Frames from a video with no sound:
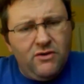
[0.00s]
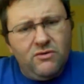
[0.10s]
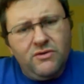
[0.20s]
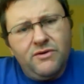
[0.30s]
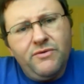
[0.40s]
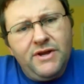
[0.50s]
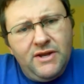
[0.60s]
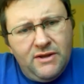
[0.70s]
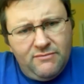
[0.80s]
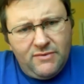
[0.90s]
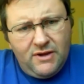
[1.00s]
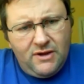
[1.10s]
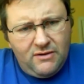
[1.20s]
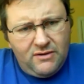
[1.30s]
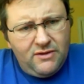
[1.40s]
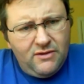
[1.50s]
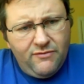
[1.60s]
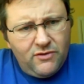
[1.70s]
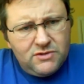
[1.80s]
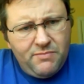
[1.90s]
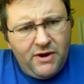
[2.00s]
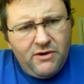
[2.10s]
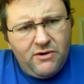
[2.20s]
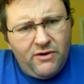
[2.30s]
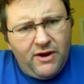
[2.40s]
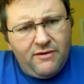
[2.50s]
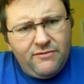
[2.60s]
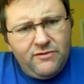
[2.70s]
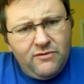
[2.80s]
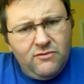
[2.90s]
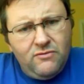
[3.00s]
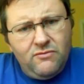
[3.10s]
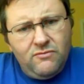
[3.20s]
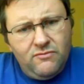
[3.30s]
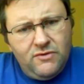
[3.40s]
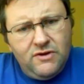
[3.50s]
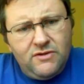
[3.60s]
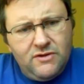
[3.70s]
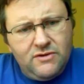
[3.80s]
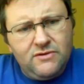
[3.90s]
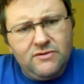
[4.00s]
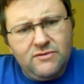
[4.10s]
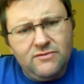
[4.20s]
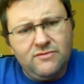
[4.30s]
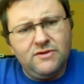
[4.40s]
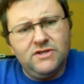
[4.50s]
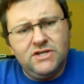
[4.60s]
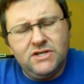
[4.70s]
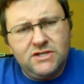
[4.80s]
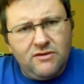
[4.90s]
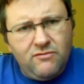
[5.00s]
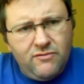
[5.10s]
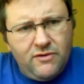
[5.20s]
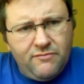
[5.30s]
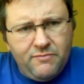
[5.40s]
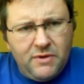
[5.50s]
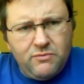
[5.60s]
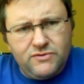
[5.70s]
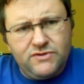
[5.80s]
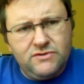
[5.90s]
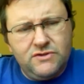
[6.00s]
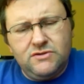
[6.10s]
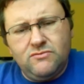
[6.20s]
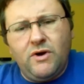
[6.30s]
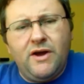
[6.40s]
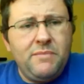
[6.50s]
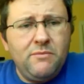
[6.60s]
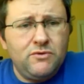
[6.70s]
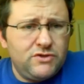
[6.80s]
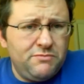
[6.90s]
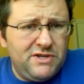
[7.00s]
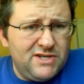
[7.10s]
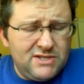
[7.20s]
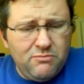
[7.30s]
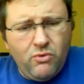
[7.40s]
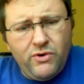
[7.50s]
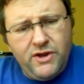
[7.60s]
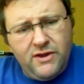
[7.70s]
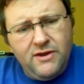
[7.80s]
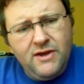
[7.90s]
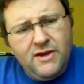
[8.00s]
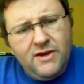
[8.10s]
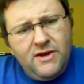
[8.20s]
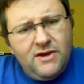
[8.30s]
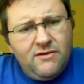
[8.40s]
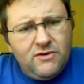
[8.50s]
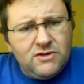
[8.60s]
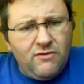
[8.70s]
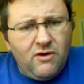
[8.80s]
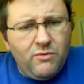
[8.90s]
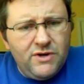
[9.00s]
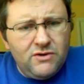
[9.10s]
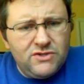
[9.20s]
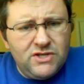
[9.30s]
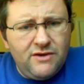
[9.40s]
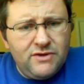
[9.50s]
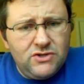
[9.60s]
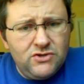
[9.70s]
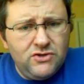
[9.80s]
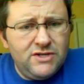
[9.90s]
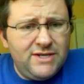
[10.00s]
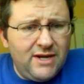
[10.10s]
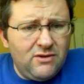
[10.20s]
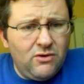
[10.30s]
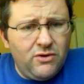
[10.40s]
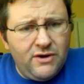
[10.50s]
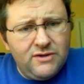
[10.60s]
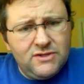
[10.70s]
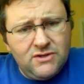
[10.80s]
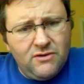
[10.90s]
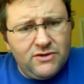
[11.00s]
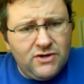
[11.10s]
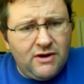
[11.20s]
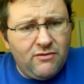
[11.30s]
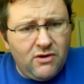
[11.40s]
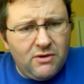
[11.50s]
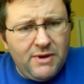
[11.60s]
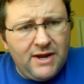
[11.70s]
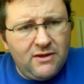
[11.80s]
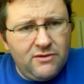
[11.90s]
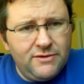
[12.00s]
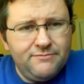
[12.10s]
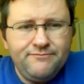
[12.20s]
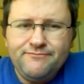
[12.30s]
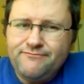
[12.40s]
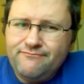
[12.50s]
manual and read in the first paragraph to get the gist of why people should be disappointed. First of all, Windows 7 should download and install the driver automatically.